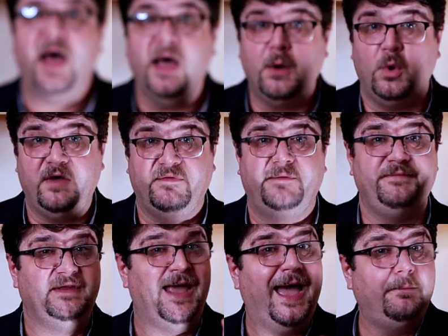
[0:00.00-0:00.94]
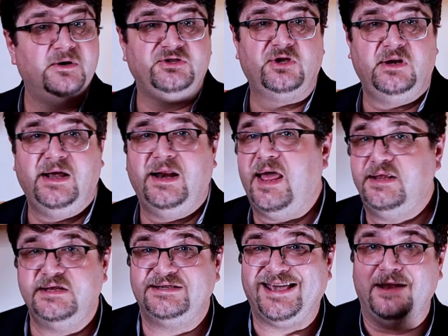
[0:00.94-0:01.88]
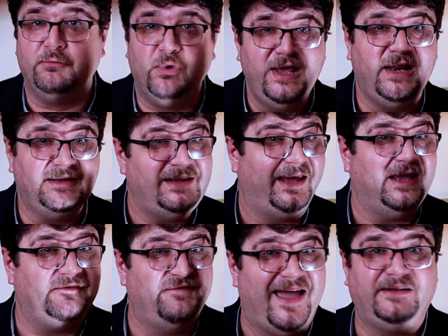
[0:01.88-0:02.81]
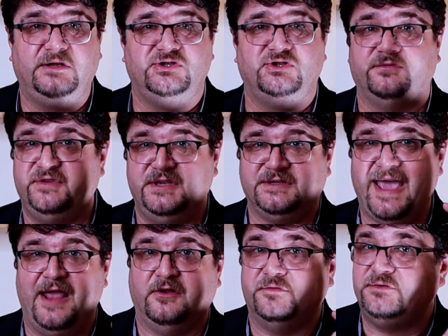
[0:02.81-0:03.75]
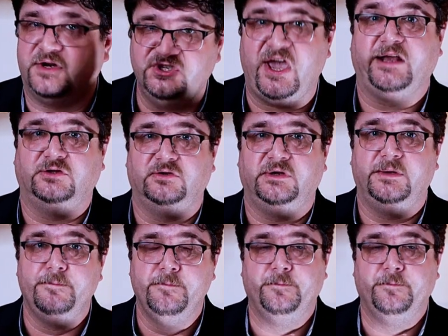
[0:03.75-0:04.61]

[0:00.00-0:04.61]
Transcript: However, the hypersonic gliders can really take advantage of this kind of trajectory.